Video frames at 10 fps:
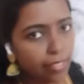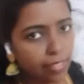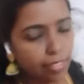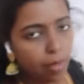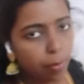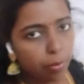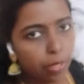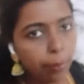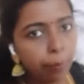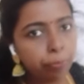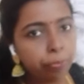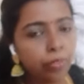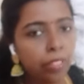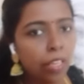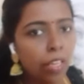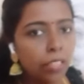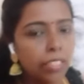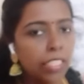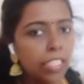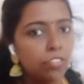example,
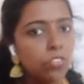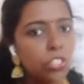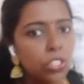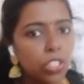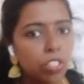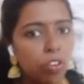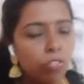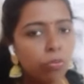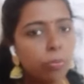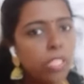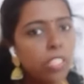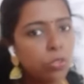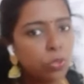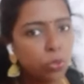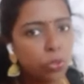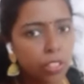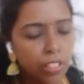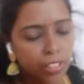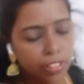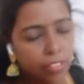the conversion of milk to
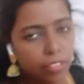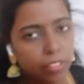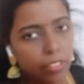curd.